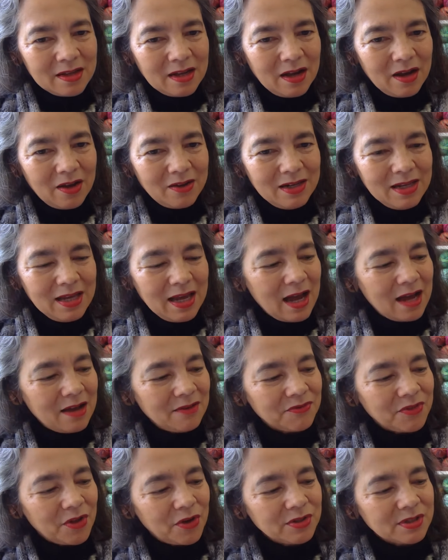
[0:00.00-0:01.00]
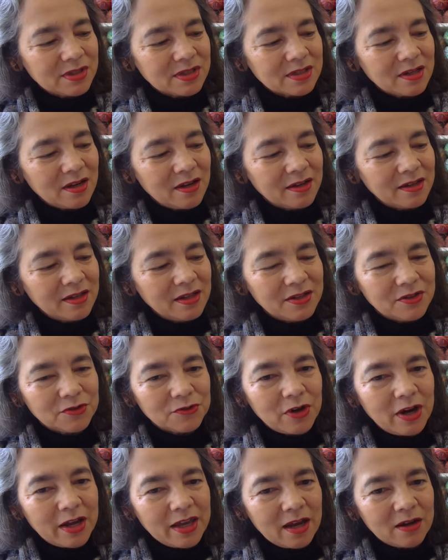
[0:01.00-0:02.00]
only have those tiny
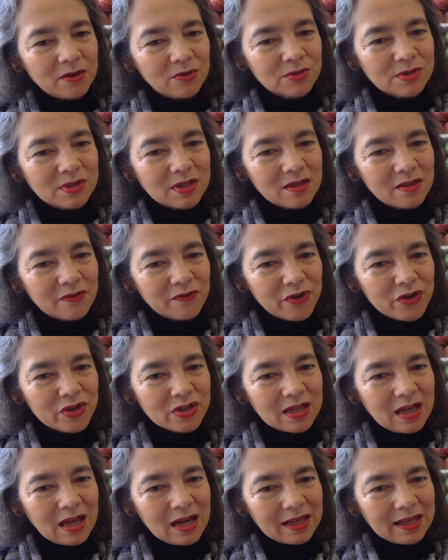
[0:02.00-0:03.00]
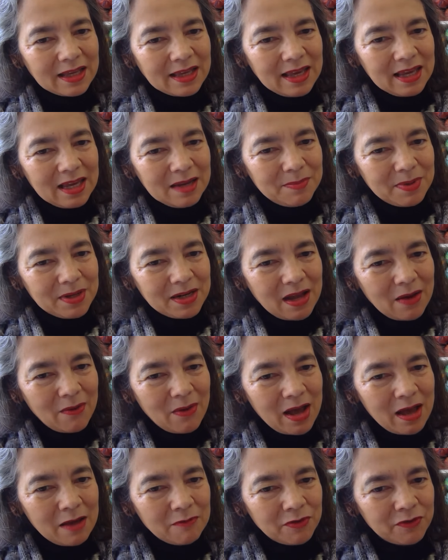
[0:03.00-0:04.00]
triangles in the first color here, but now
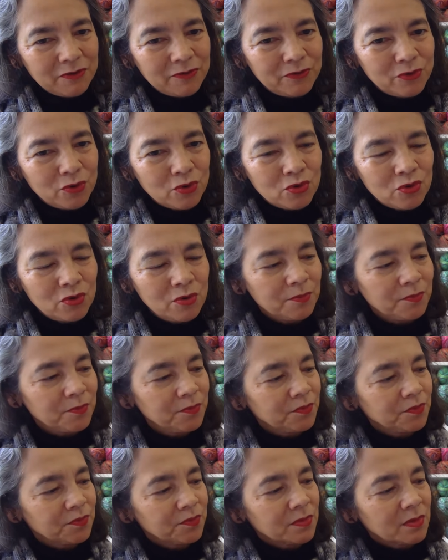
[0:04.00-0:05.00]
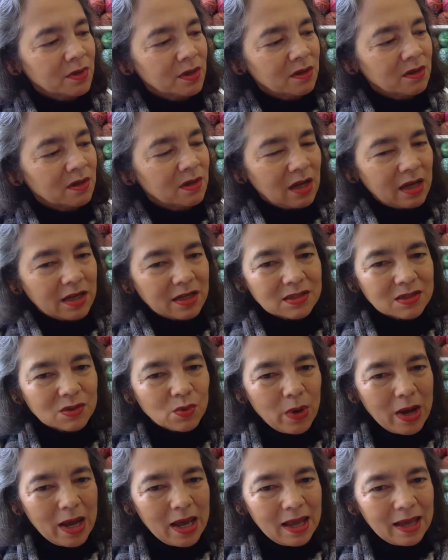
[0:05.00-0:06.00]
I have a full like
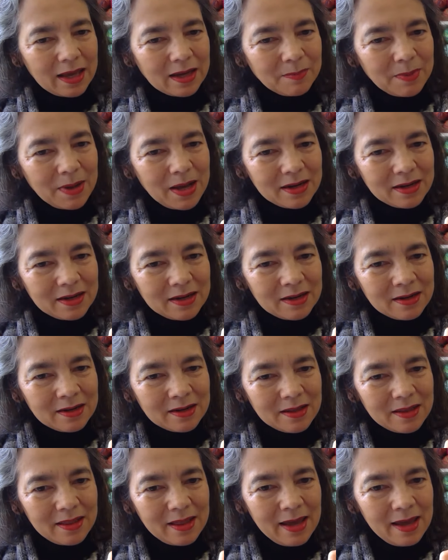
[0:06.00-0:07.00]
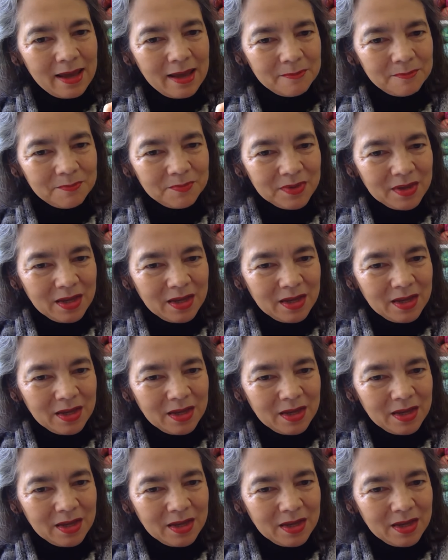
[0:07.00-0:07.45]
square like pattern there.